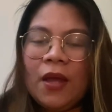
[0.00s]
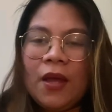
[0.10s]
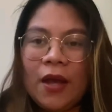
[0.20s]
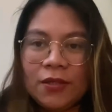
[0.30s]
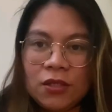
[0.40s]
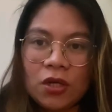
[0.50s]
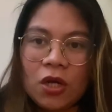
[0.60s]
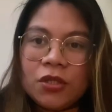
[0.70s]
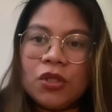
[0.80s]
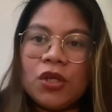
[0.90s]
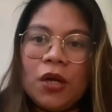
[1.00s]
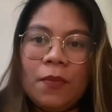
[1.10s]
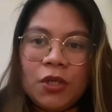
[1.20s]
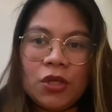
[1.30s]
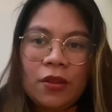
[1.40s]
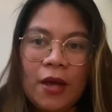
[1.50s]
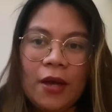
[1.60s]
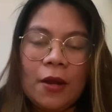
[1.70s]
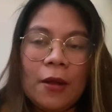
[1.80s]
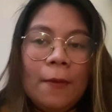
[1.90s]
I didn't concentrate much on that,
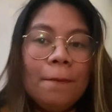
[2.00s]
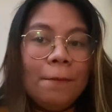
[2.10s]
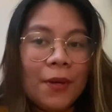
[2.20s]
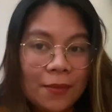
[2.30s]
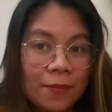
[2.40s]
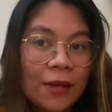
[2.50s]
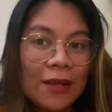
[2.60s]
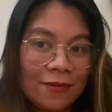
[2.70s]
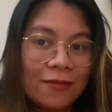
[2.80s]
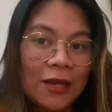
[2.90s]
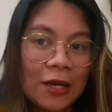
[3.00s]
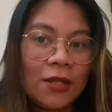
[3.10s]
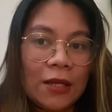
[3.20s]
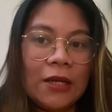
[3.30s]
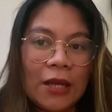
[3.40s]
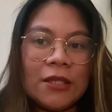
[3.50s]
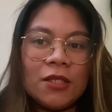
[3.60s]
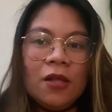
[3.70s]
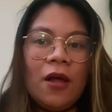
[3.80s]
but it can still